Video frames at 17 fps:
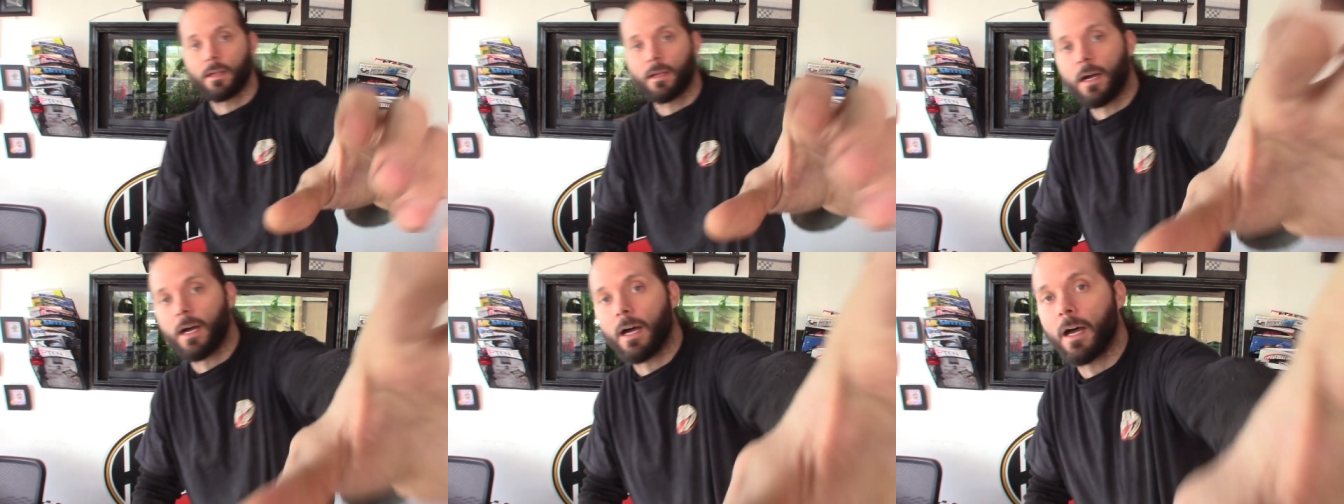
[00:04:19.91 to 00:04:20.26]

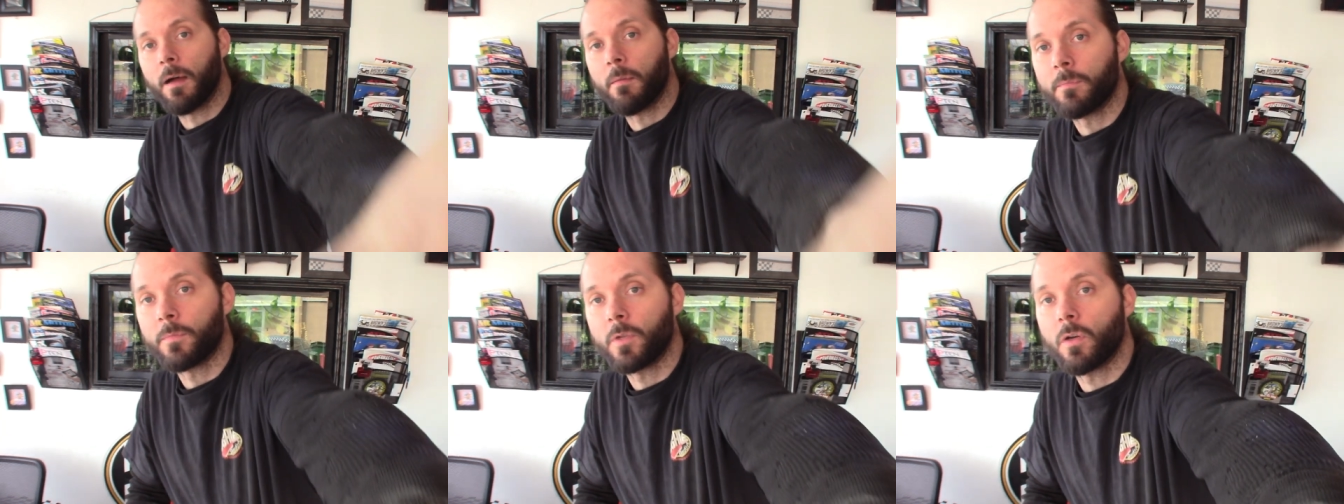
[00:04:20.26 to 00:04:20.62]

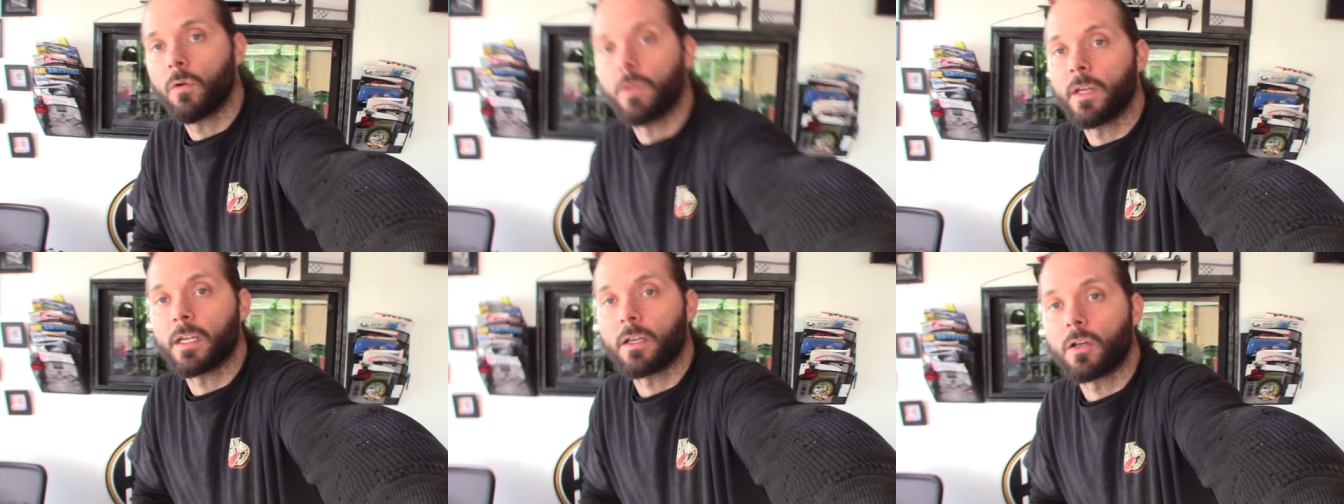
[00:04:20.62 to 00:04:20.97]
Um, you
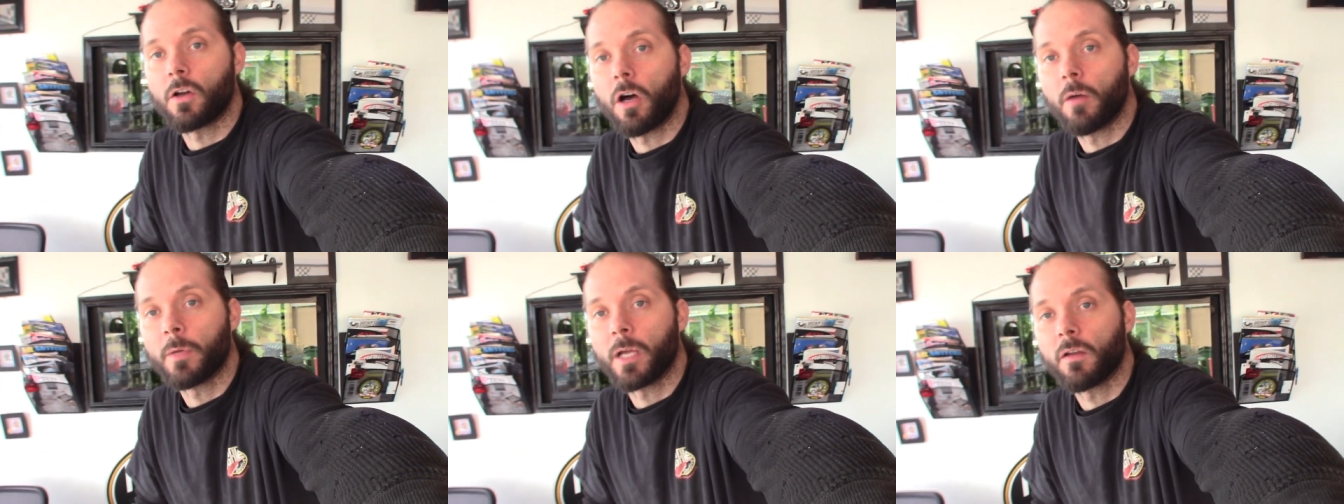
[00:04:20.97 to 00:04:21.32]
know, they could
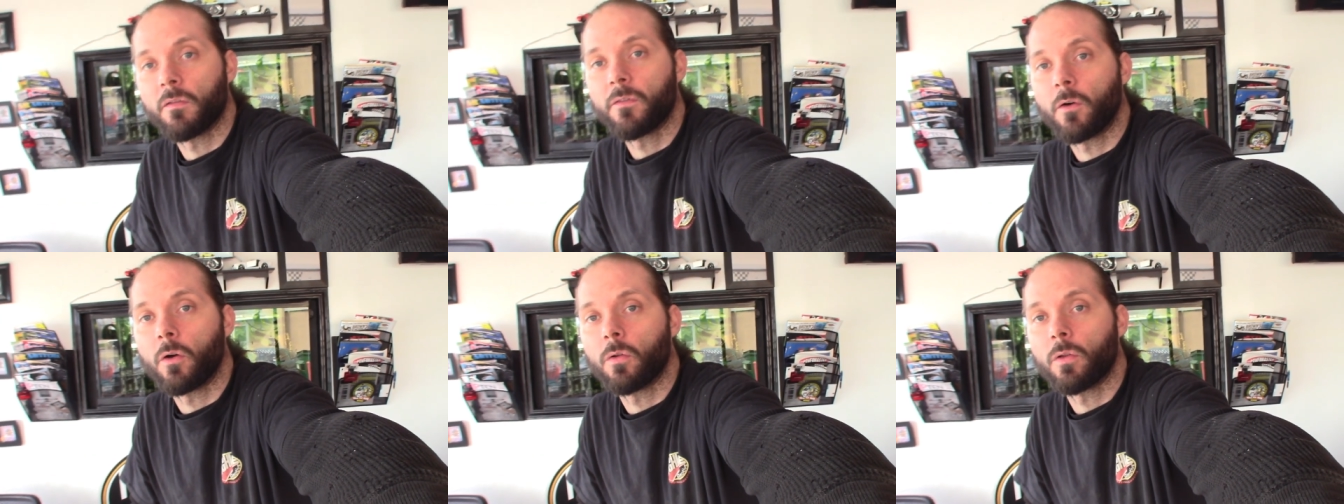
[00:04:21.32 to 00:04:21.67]
call me on the
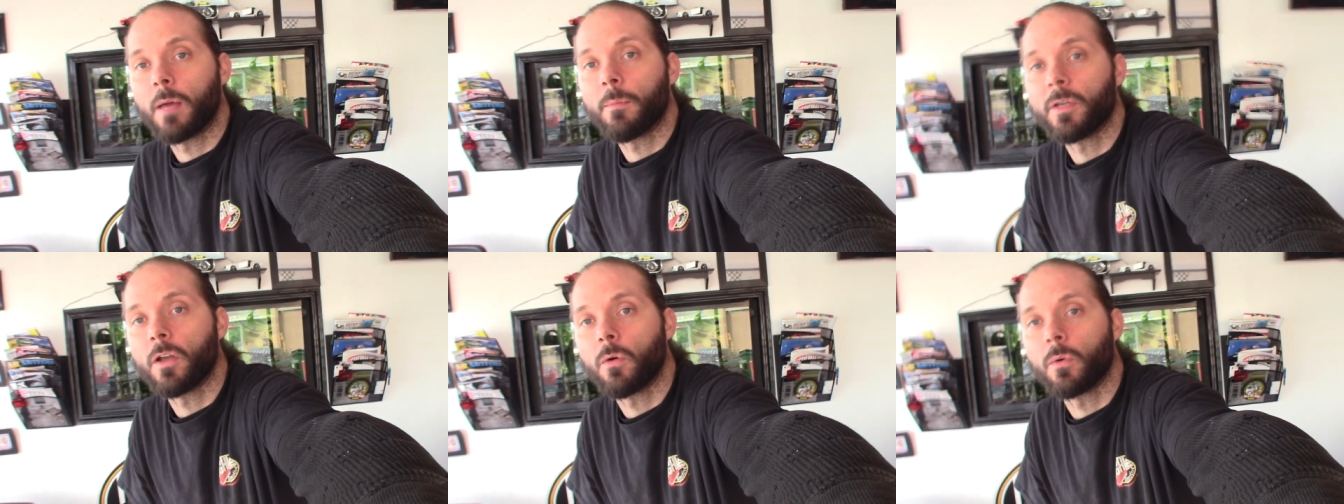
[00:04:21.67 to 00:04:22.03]
phone,
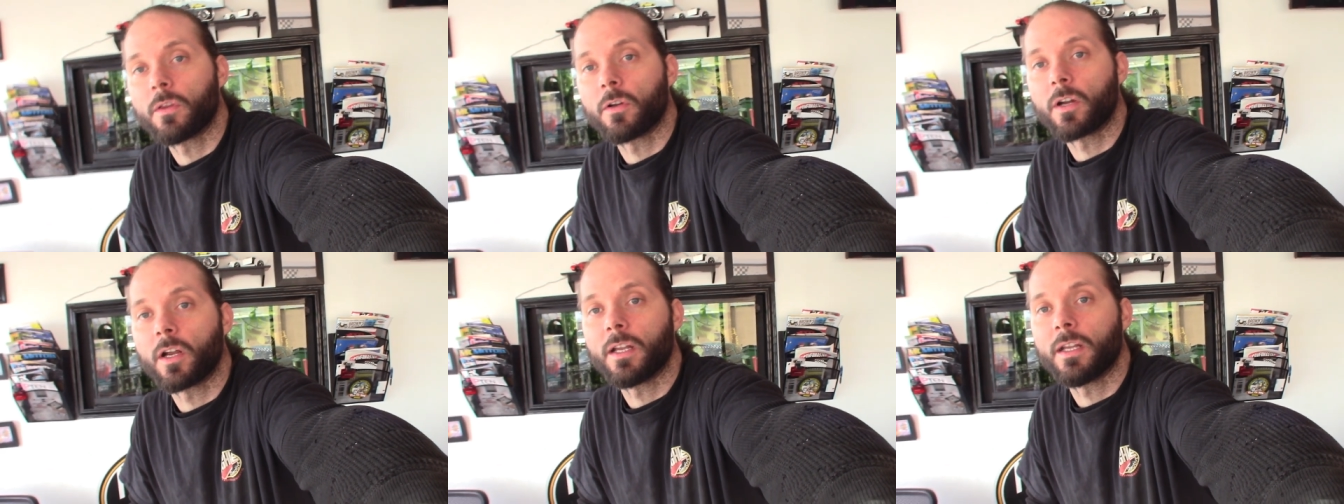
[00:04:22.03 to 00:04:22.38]
let me know what
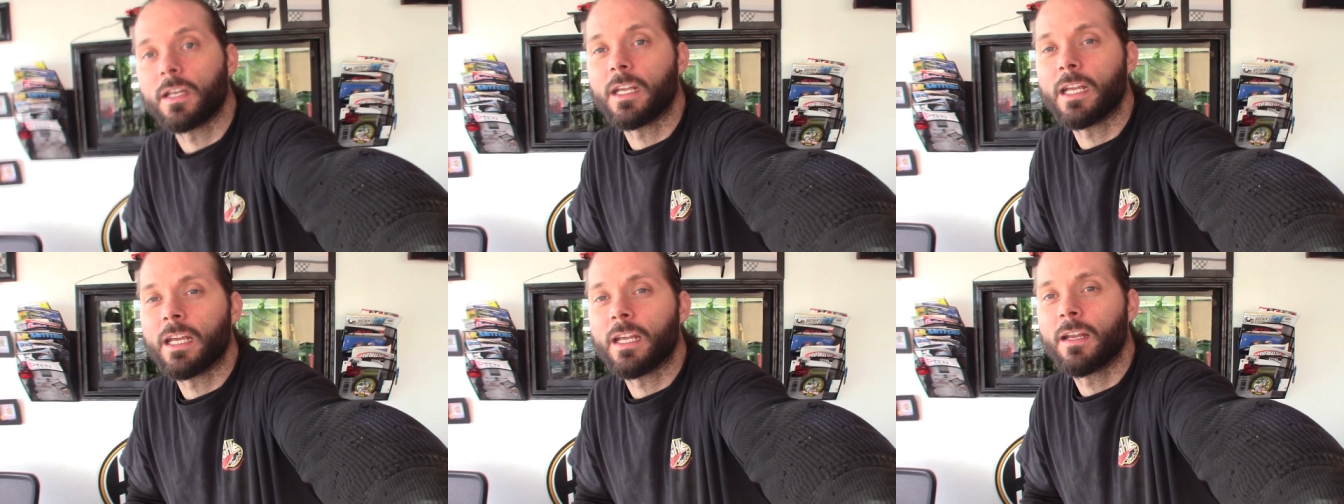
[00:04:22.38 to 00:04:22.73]
they're going to
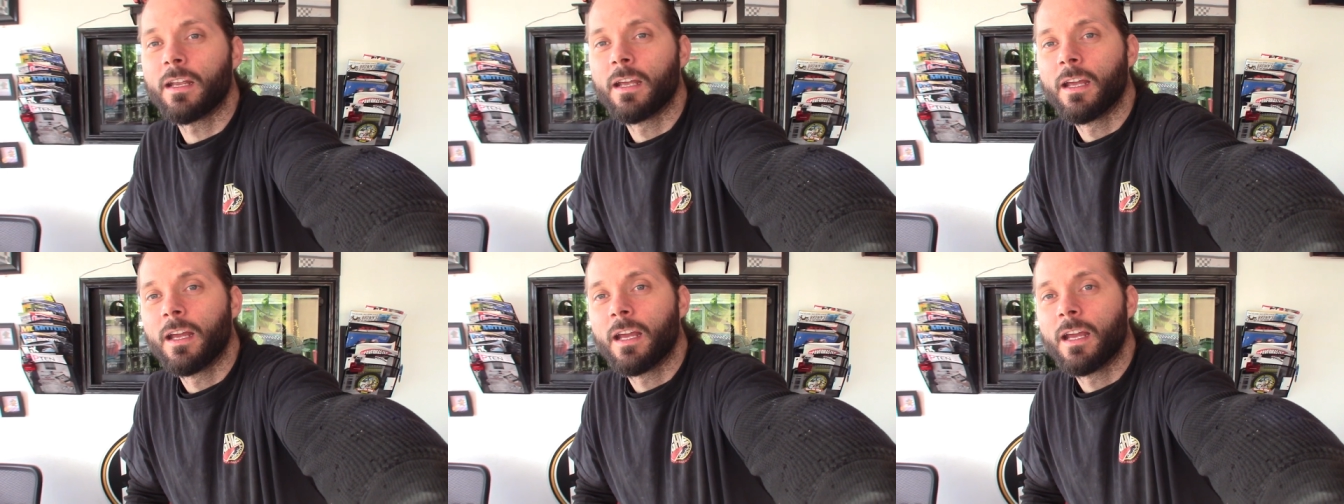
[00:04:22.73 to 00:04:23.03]
need.